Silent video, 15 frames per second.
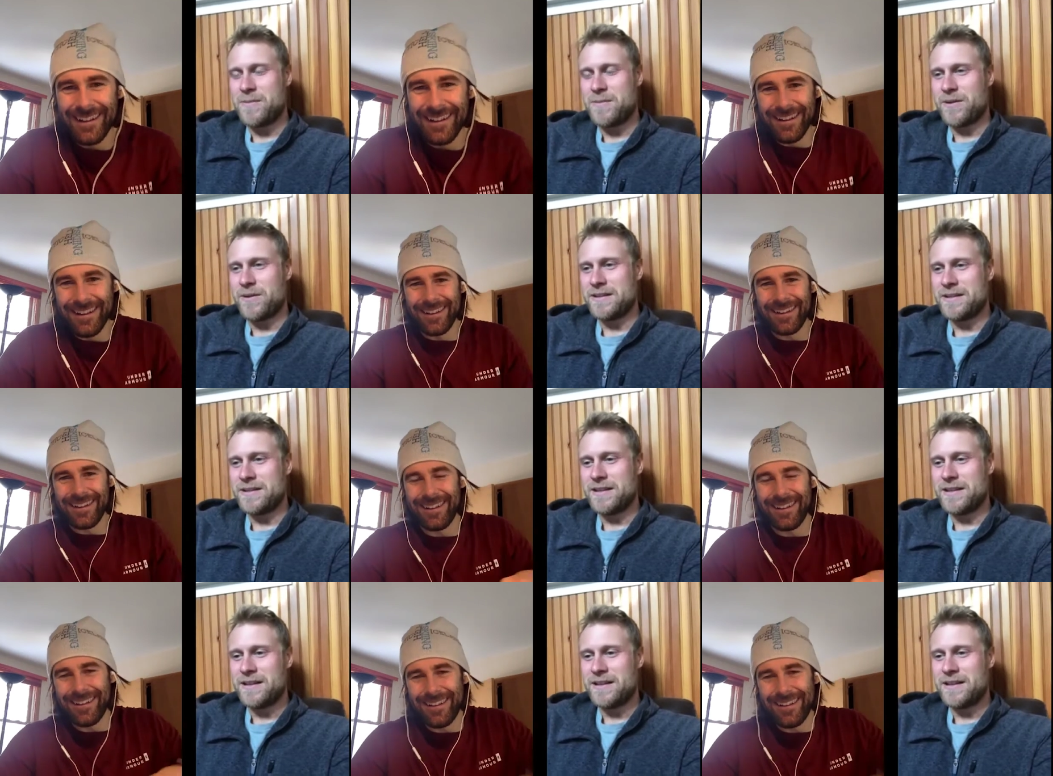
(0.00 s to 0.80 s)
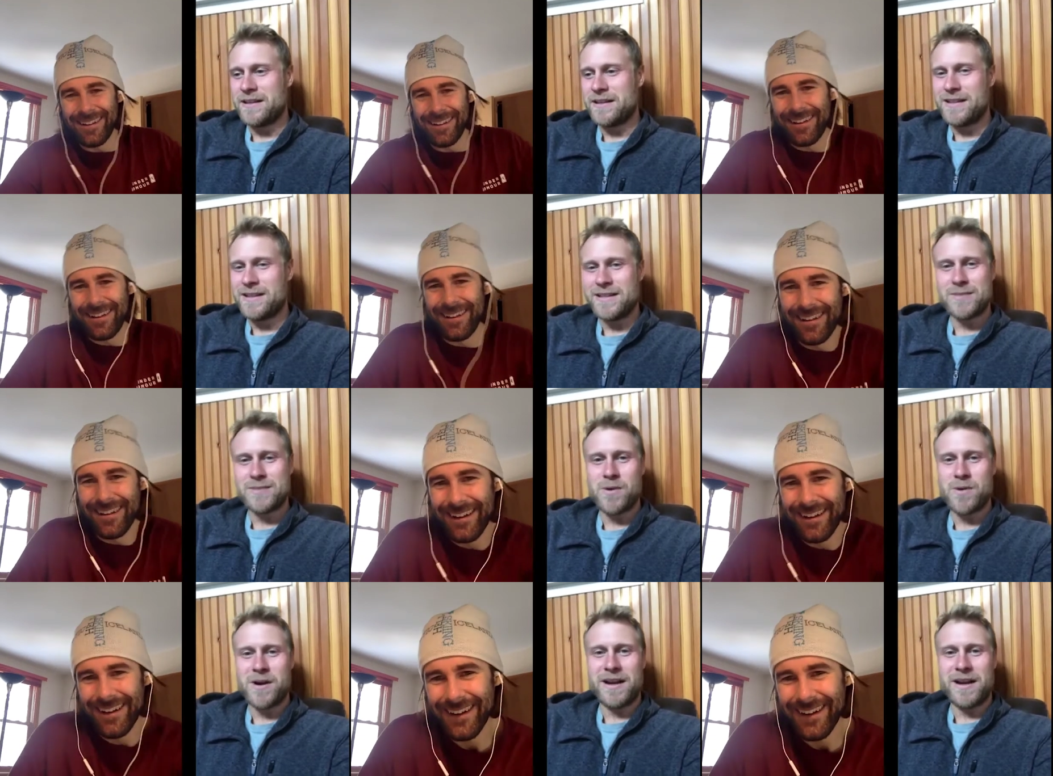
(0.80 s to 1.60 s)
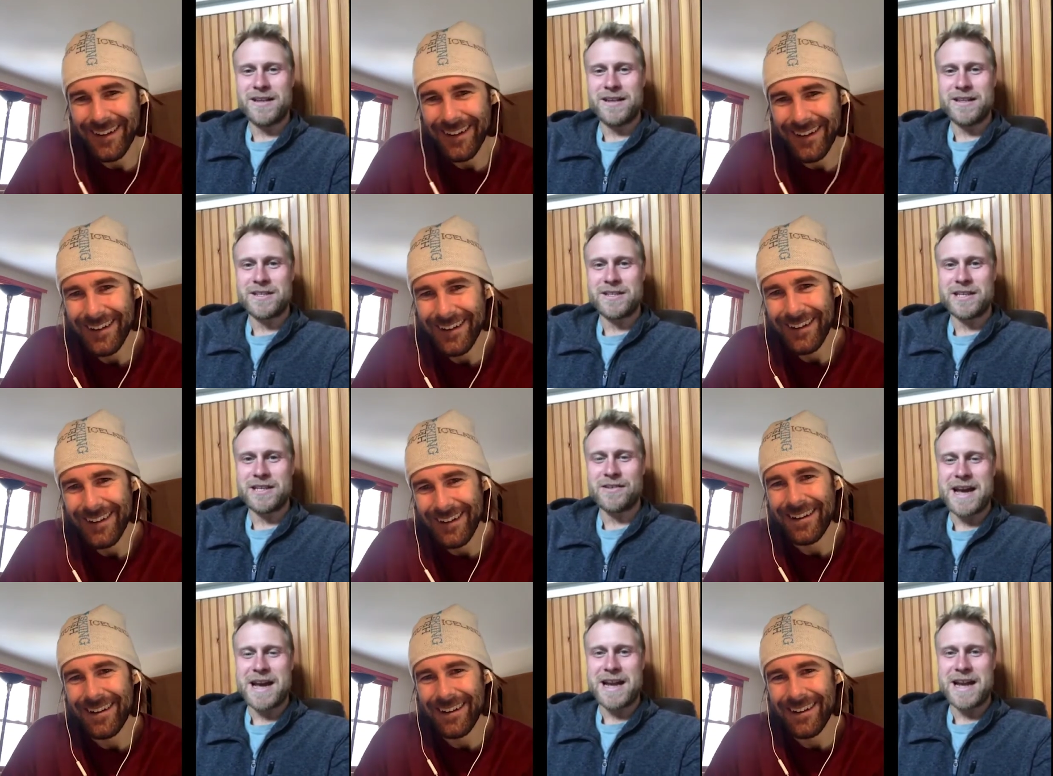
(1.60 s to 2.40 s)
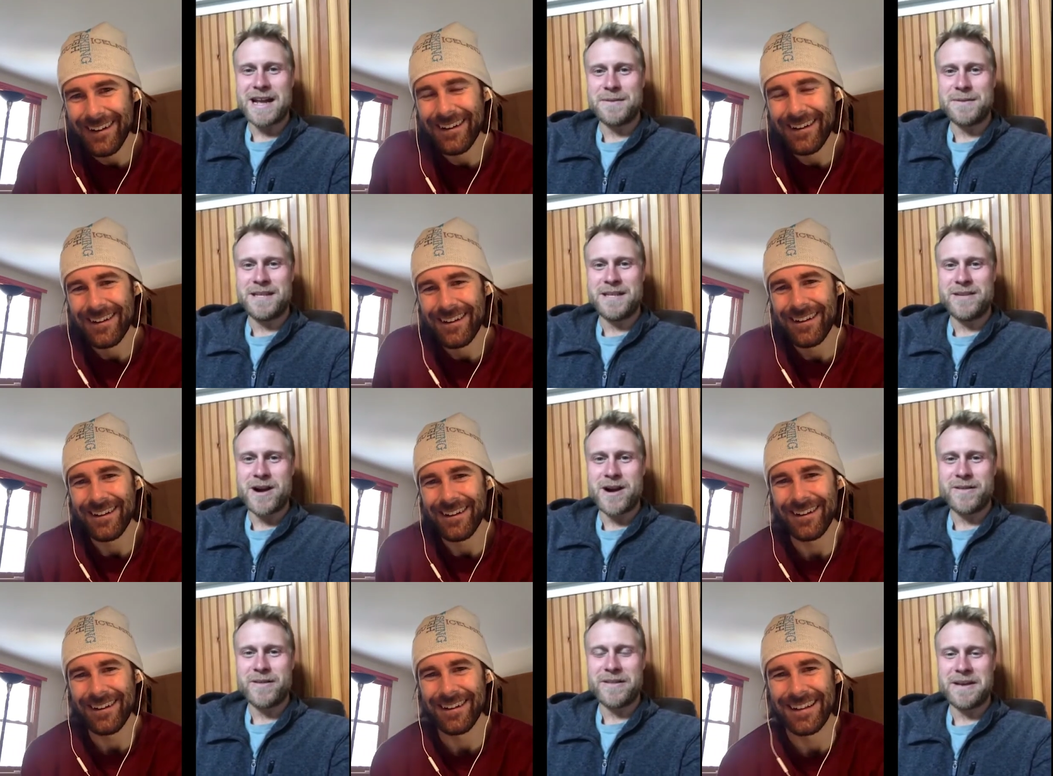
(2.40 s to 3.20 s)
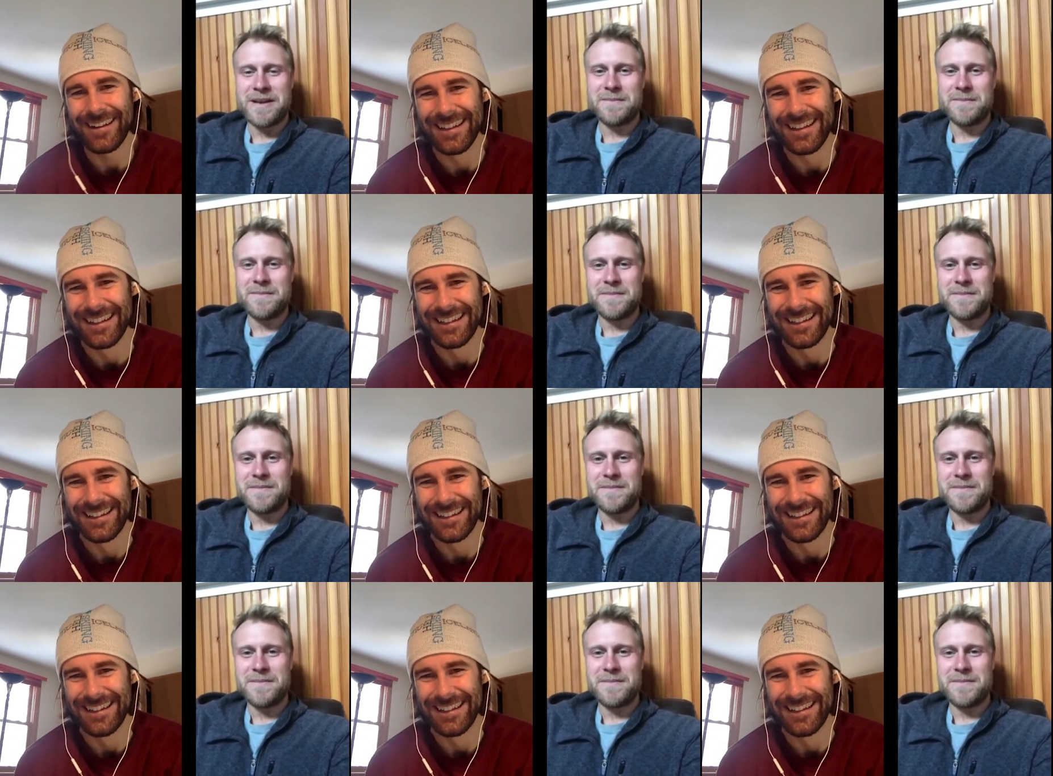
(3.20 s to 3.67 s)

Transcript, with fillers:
Speaker 1: people in the sport and just like riding up a T bar with them,